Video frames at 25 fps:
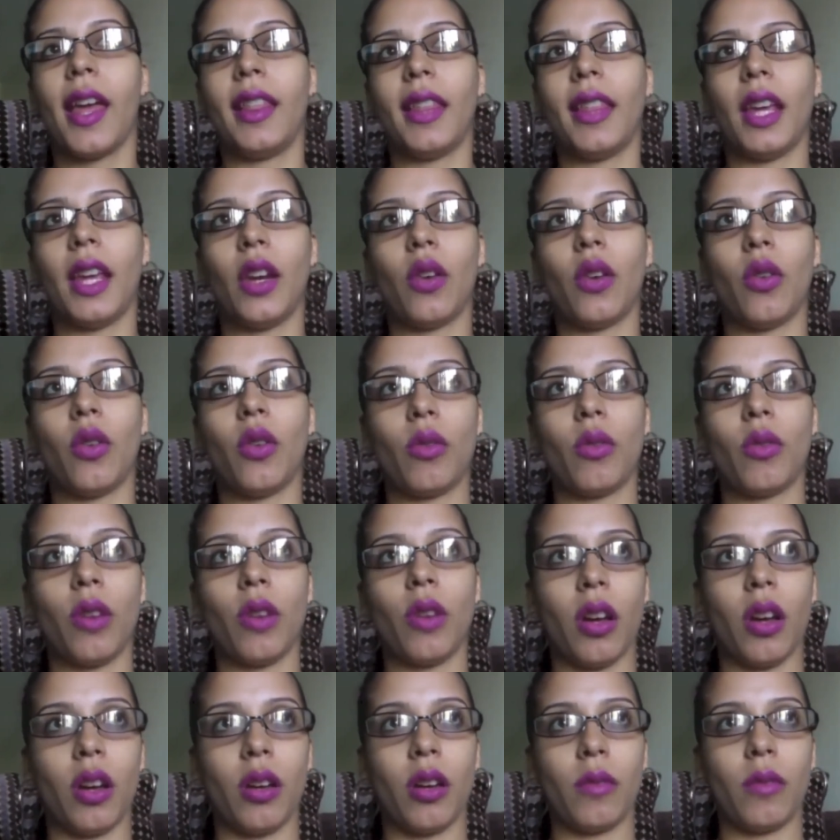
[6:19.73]
They don't
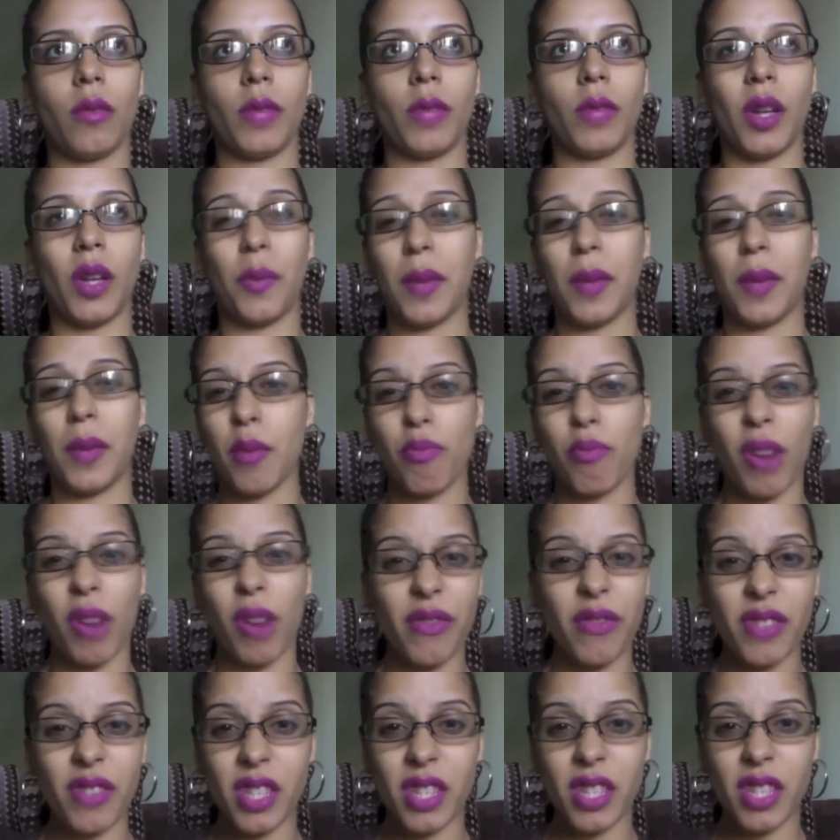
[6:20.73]
make your
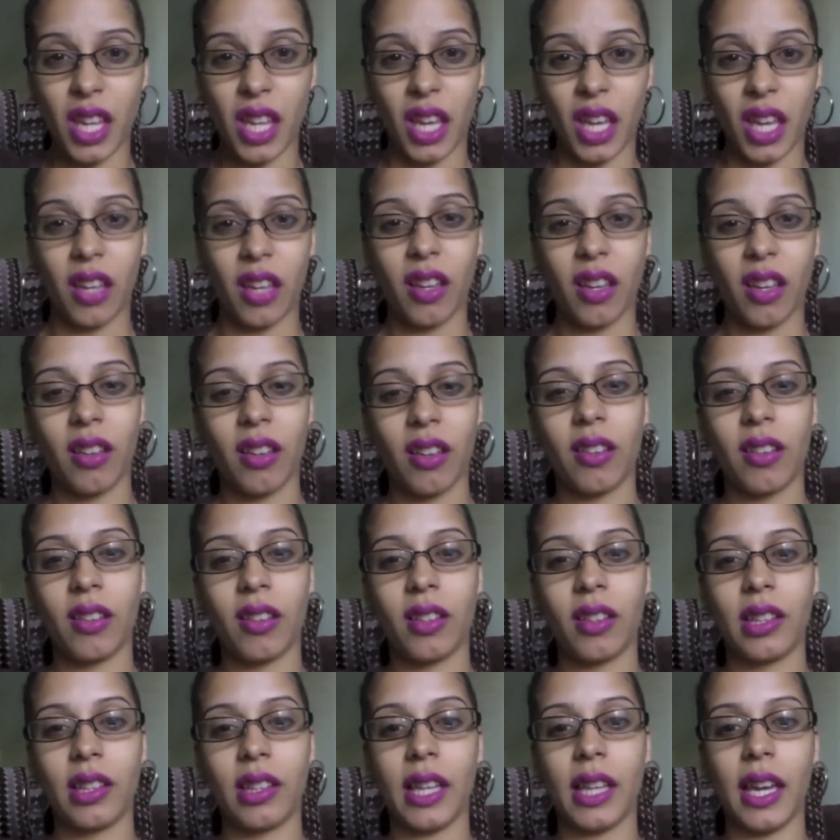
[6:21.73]
breath stink.
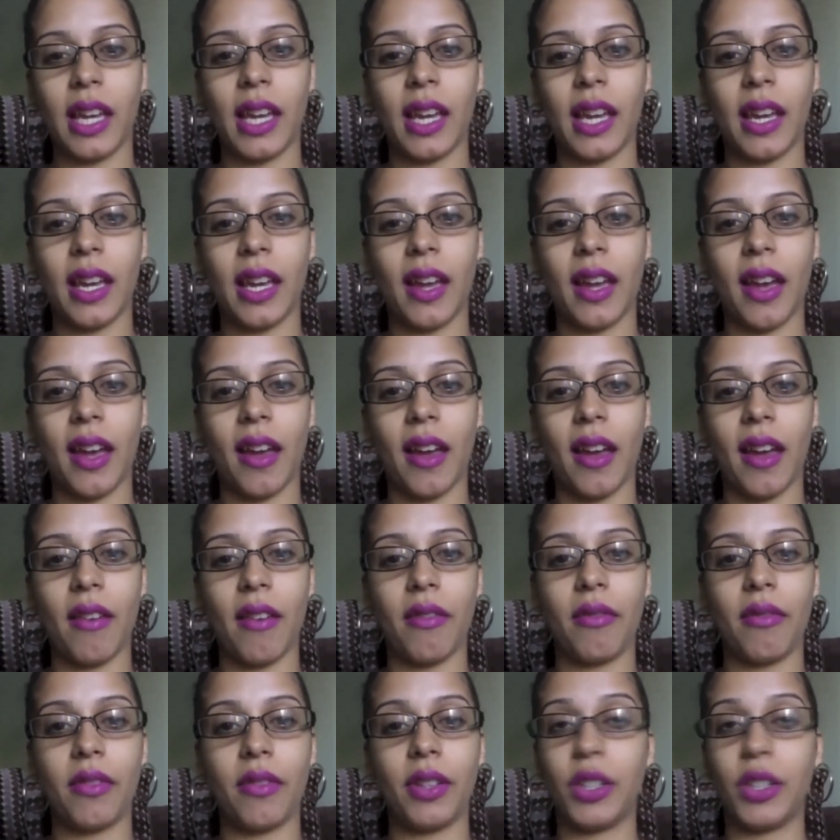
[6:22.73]
They
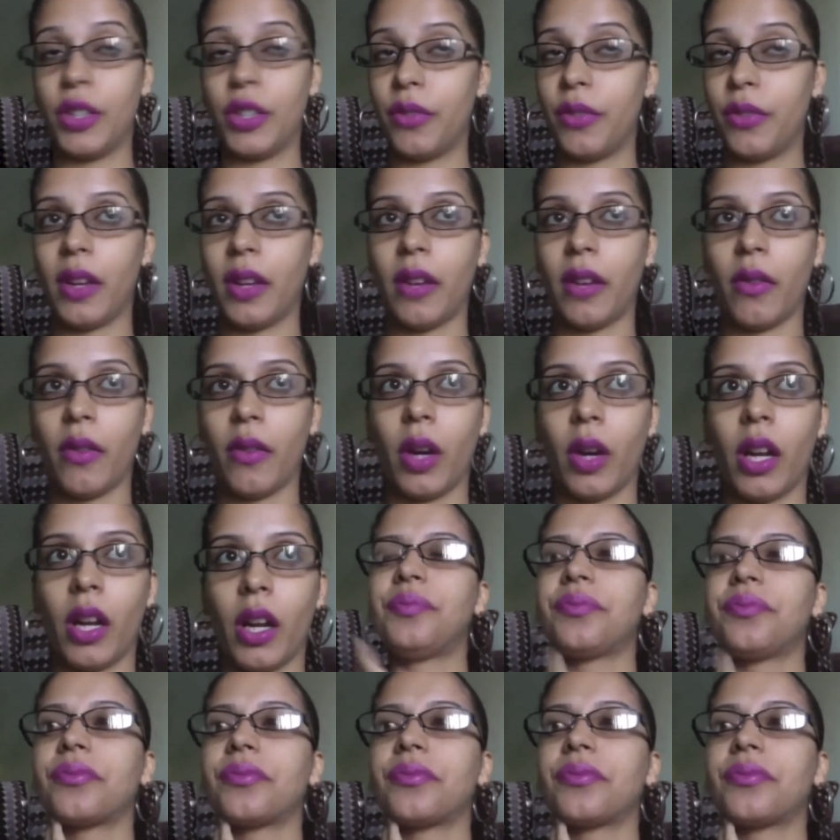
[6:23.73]
have good flavoring.